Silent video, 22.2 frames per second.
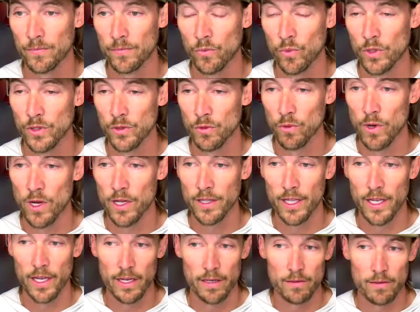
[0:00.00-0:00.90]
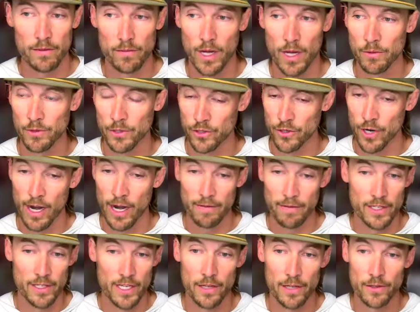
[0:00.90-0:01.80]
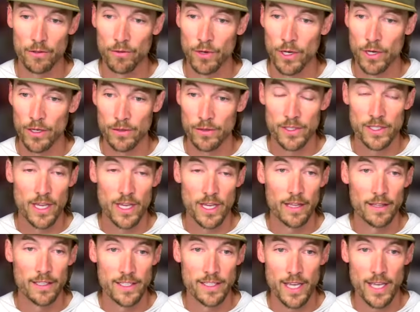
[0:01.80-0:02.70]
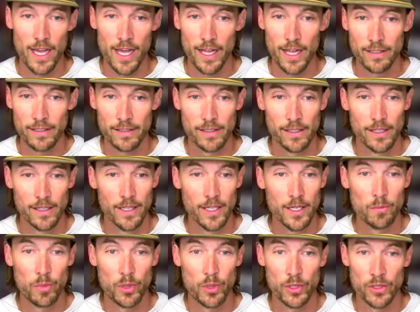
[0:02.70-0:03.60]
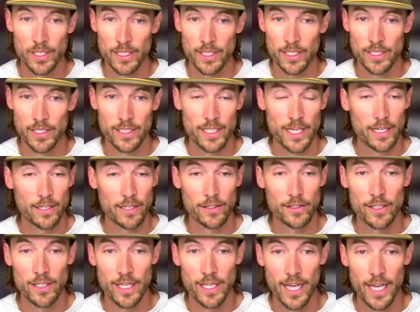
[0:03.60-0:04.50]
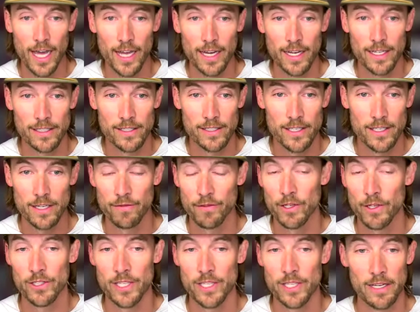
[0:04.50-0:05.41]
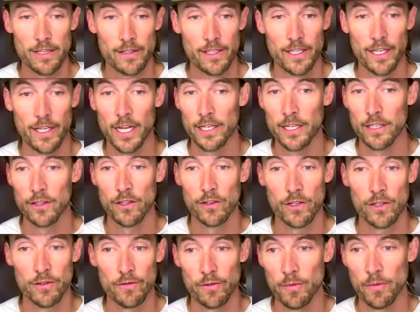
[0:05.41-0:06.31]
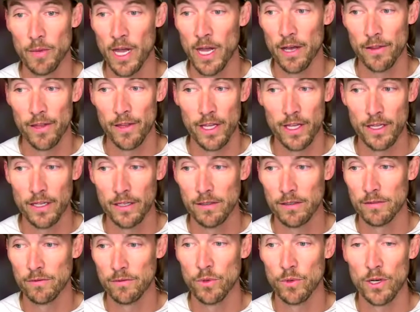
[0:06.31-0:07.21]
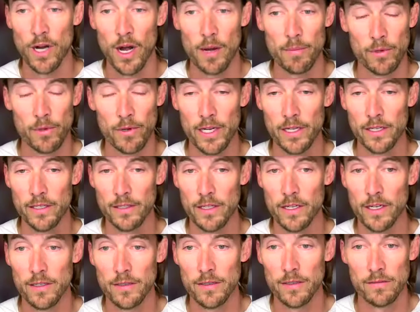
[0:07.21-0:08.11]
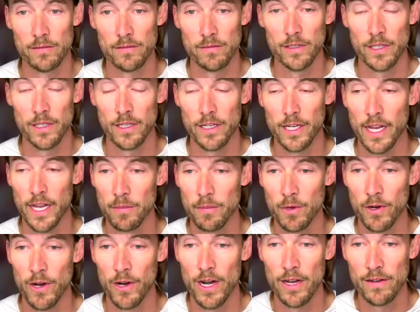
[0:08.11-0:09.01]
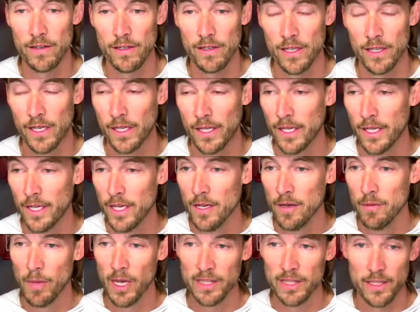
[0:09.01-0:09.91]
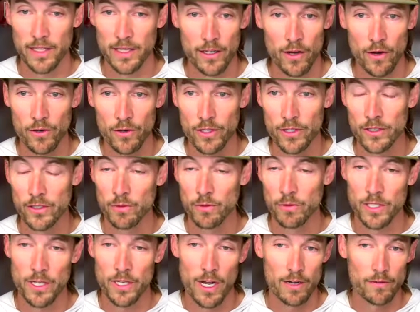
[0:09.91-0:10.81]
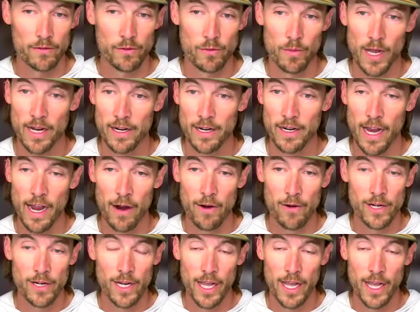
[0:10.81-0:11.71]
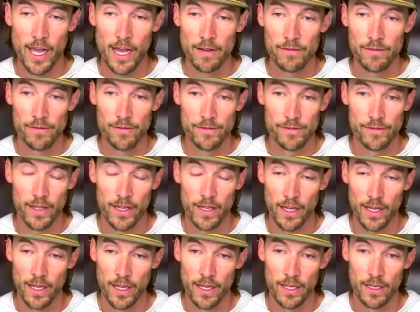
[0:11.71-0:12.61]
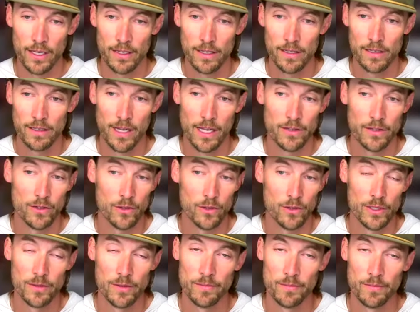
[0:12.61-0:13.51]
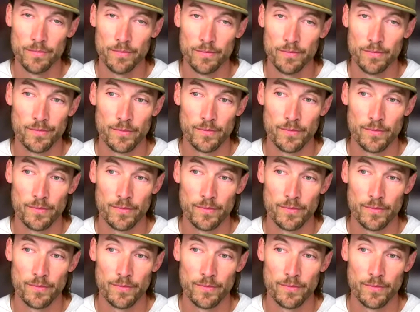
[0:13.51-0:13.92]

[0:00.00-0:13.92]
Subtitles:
was one that I was driving down the road, saw the sign, pulled in to take a look at it and see if there's anything I could learn from how they were operating their campground. Met the owners. We talked for about an hour and a half, and I told them,